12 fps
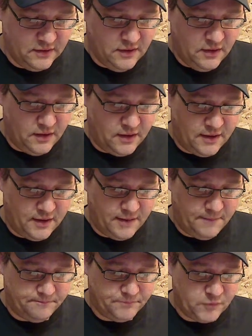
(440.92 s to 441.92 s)

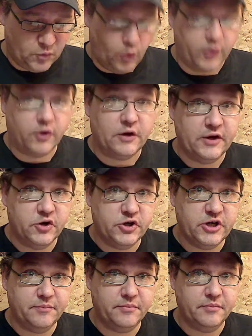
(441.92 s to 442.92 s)
roll your
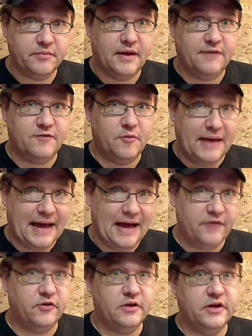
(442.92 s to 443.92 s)
leadership. If you
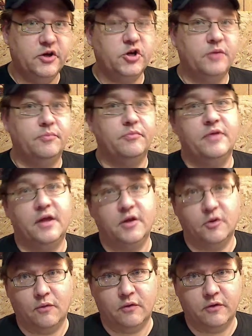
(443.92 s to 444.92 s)
pass your leadership, then you
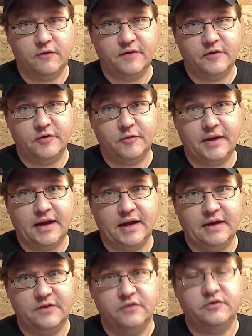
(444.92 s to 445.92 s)
roll your Feel No Pain.
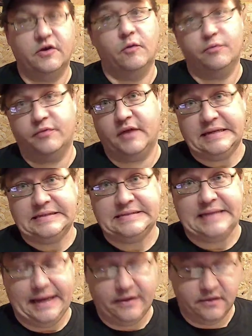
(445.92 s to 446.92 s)
If you don't, then he's
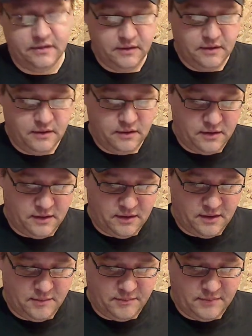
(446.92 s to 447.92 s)
dead.
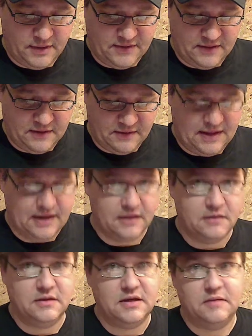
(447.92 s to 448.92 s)
I think in the end
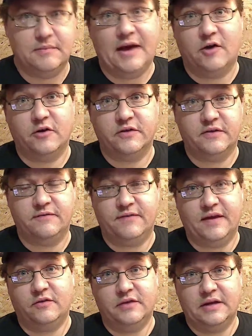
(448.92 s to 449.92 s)
it didn't matter because he
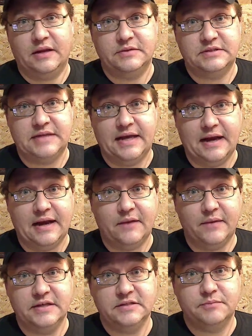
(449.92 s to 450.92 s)
failed it and he was dead
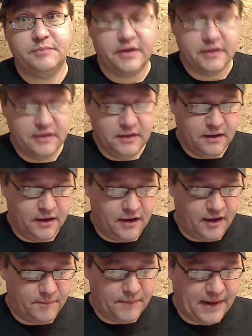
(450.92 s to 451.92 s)
anyways. But
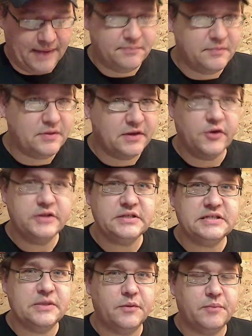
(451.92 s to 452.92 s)
I'm curious to
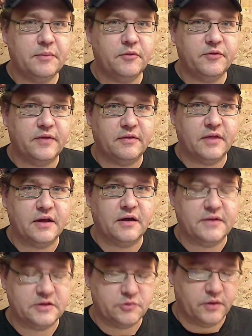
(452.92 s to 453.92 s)
see what people think on
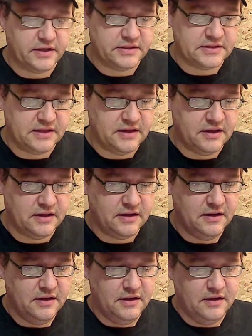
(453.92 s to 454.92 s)
this one, because I think
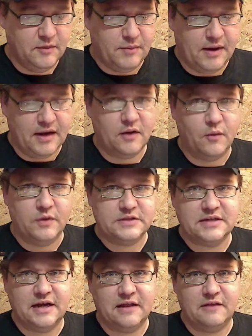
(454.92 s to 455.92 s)
depending on what
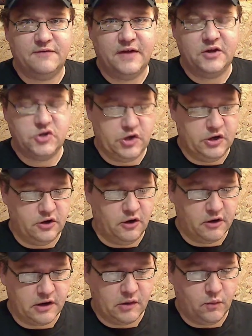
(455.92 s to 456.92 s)
side of the fence you could
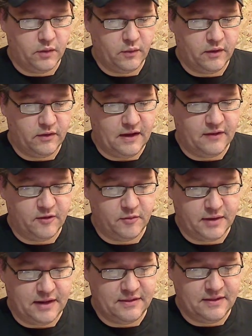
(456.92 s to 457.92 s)
argue it one way or the other.
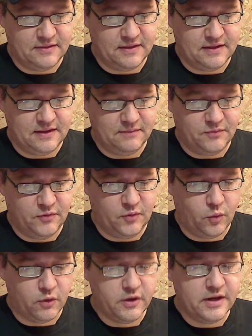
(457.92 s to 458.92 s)
But I think the
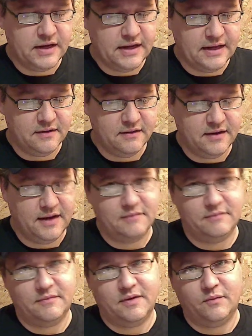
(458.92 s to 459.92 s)
wording and
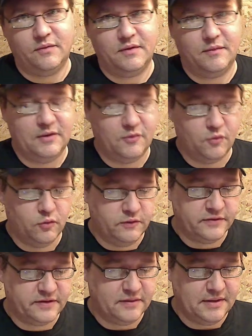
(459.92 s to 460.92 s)
I mean the rules
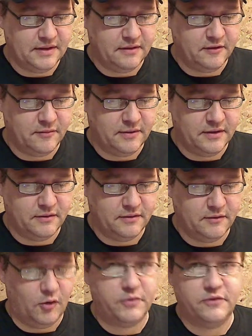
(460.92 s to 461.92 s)
can be a little bit
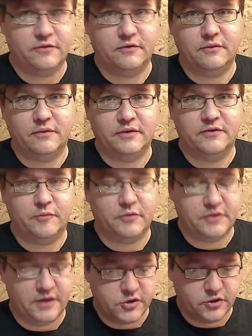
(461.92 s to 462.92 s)
open to
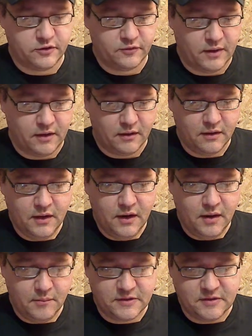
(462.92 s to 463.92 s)
interpretation as well.
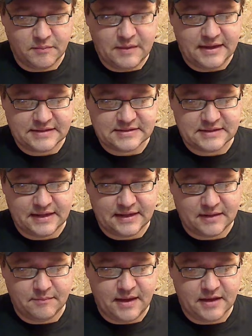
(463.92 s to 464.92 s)
But to me, it
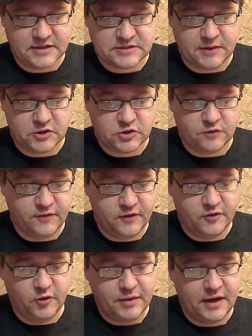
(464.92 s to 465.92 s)
can make a special Feel
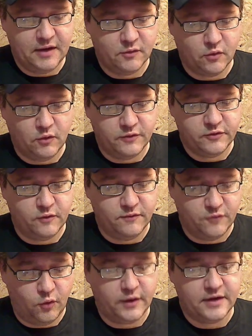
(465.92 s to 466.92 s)
No Pain roll to
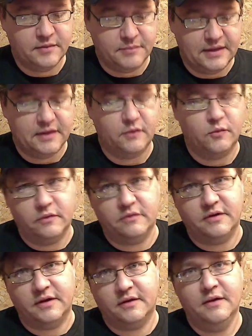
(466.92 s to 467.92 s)
avoid being
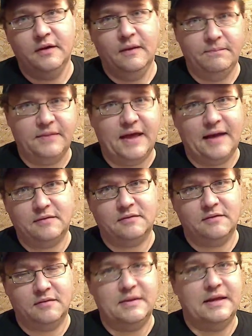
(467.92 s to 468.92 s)
wounded. That
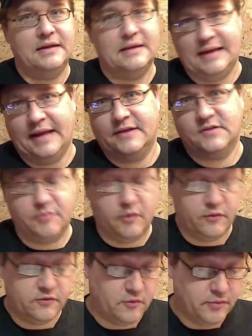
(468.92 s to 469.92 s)
to me negates the bone
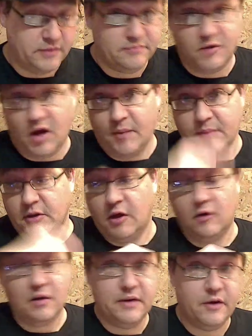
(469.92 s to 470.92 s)
sword. But comment below,
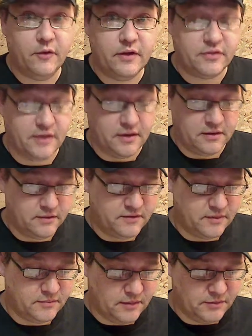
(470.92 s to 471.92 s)
let me know what you think, because
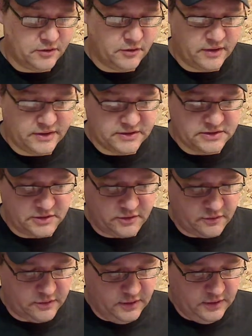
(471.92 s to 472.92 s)
I'm curious. So
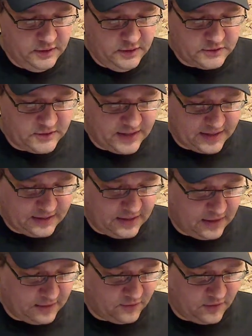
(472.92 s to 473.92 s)
that
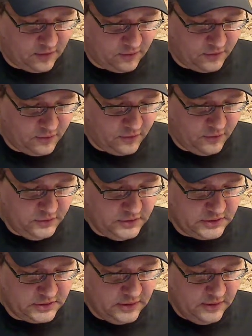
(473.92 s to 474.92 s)
takes care of
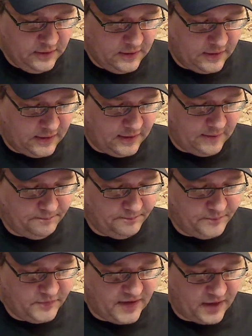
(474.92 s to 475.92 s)
those.
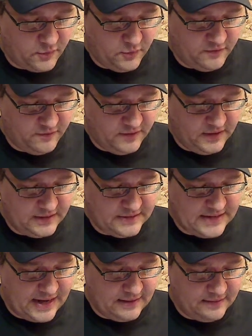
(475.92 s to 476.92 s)
Sacred V and
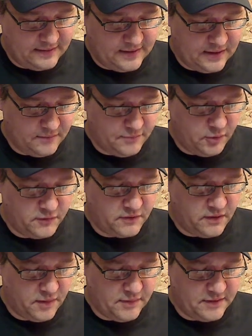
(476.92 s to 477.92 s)
Danny the King both
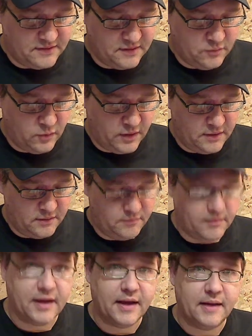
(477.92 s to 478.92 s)
commented when
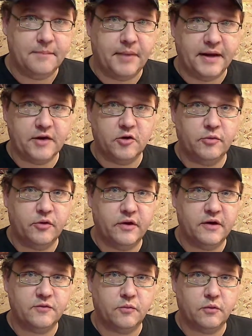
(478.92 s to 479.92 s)
my biker
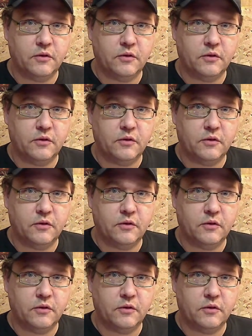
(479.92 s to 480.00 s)
boys were